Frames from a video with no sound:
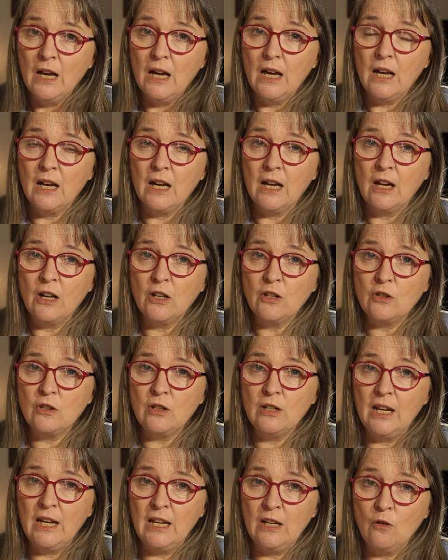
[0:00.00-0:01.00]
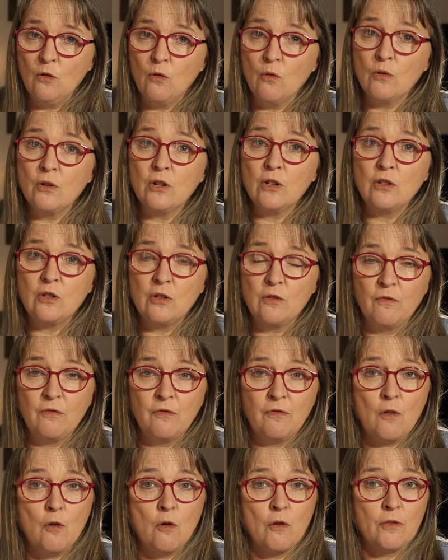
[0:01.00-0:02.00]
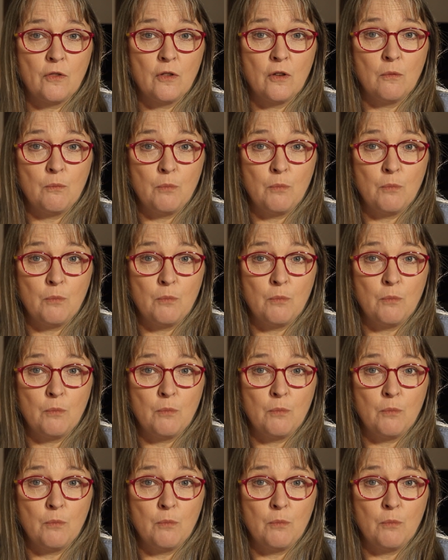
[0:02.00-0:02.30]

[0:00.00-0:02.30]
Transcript: in order for the